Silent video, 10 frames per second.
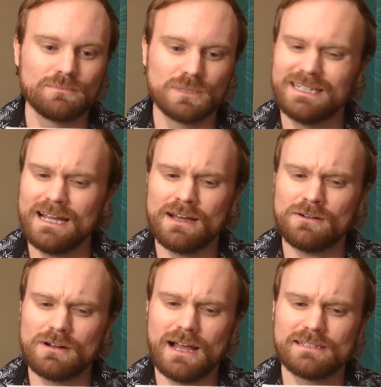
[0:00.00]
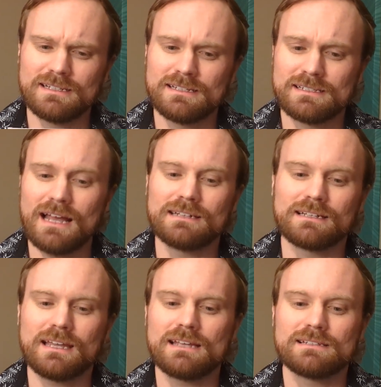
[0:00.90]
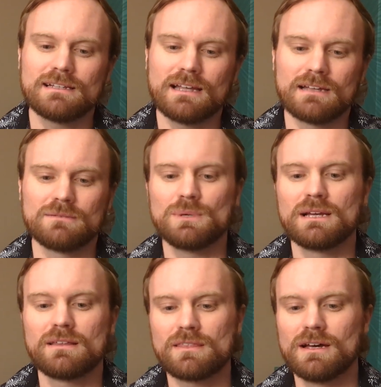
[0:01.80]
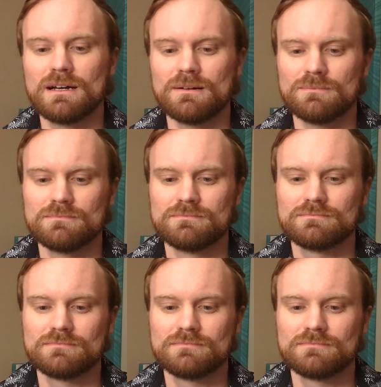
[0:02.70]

But now, as he sat gazing at Big Thumb